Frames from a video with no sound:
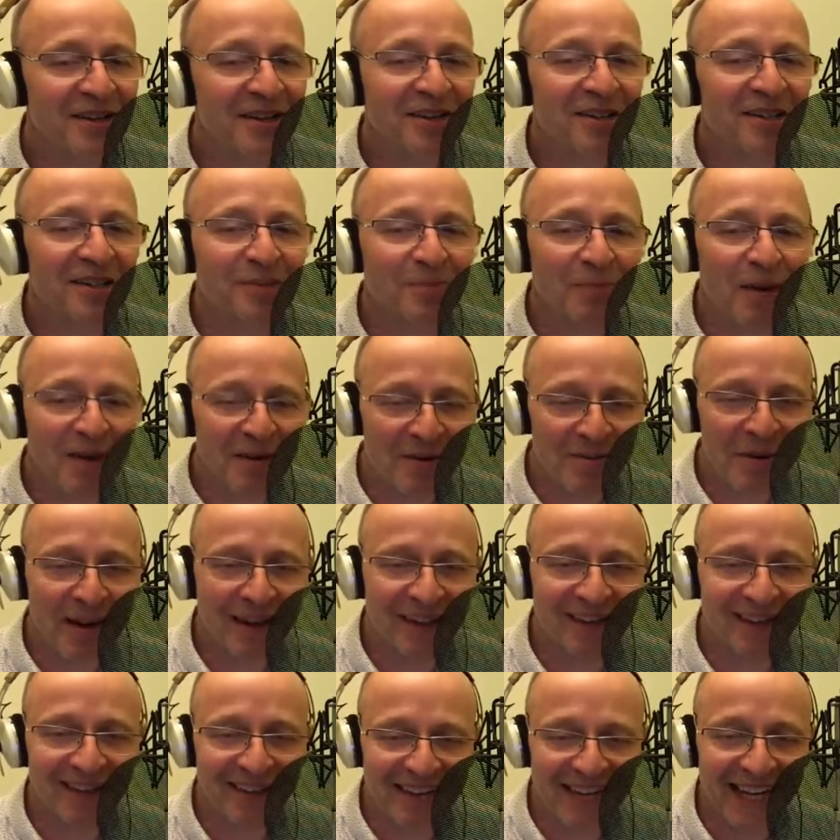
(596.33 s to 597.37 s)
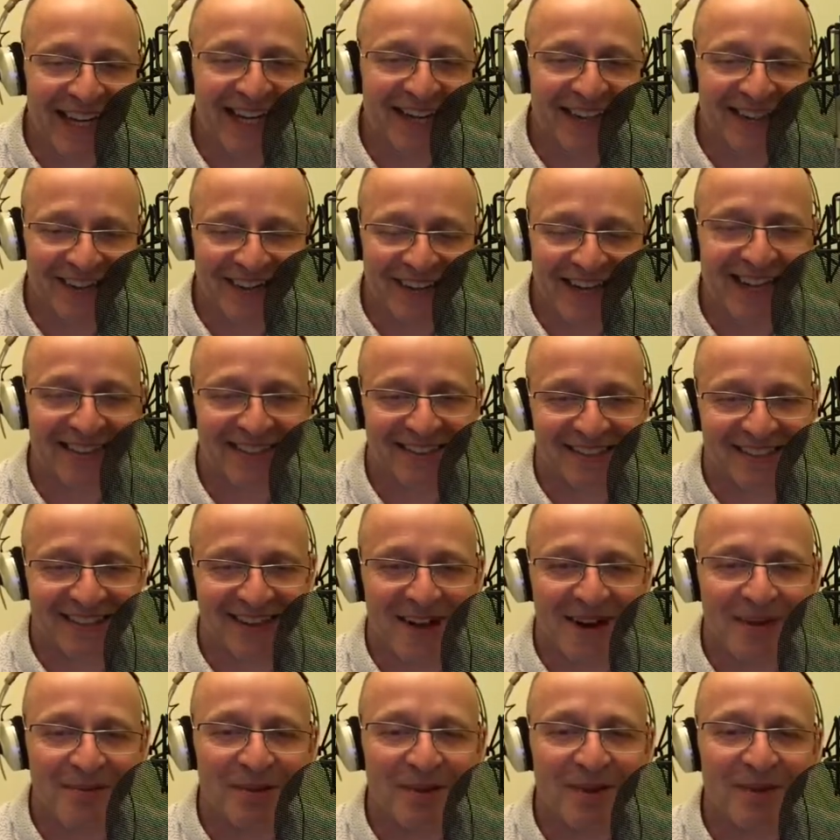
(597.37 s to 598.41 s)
experimental needle next time